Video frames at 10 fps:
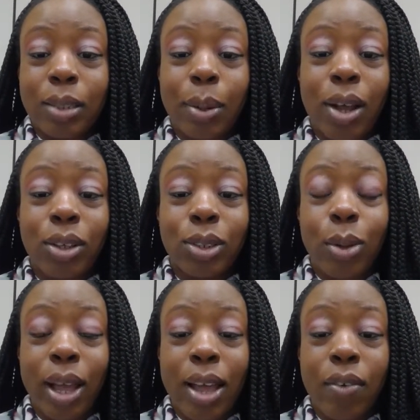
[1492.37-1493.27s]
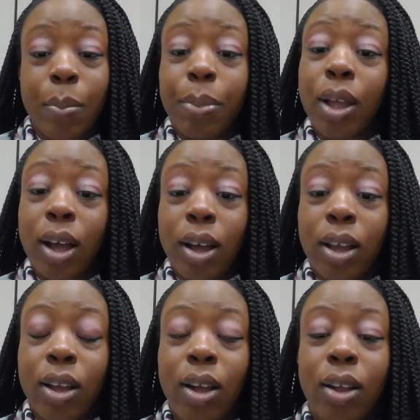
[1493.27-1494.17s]
but I also have a
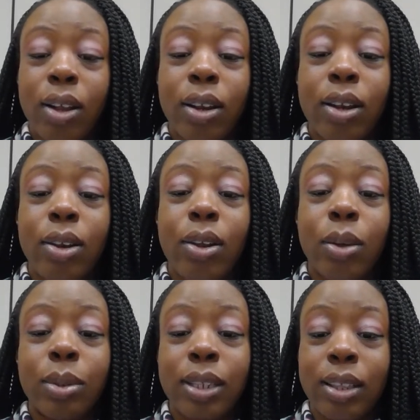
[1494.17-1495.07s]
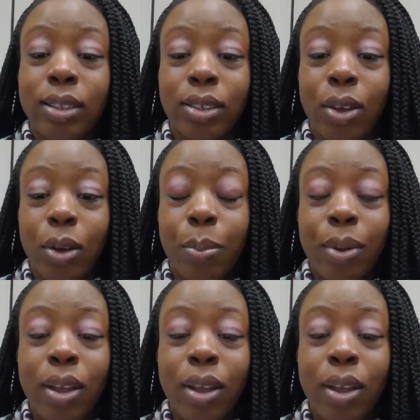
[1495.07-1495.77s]
blog called Dope Stethoscope.